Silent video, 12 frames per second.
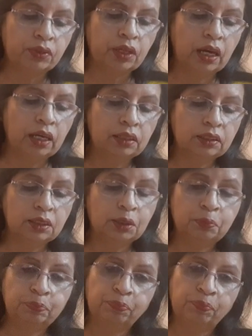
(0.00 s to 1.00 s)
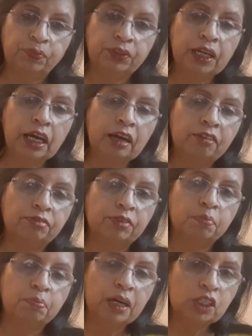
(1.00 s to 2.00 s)
and they have
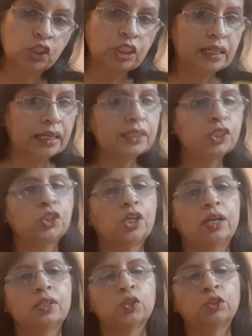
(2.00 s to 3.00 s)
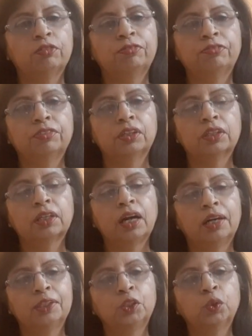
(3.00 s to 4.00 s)
much less chance of a
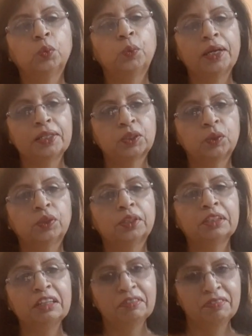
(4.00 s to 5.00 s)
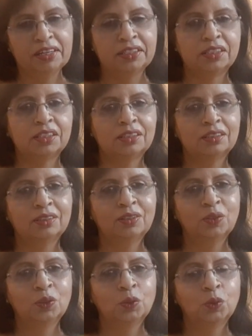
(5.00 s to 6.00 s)
cardiovascular event.
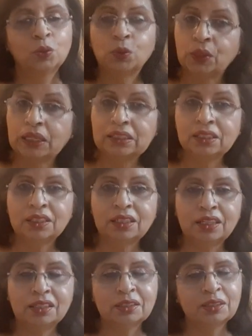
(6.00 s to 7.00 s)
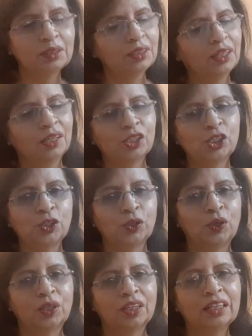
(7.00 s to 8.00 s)
So exercise, yeah,
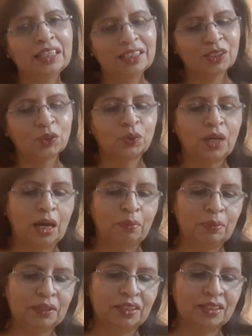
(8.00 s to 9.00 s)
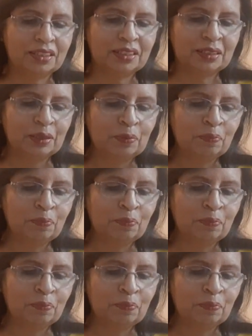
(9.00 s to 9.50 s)
sure, leads to happiness.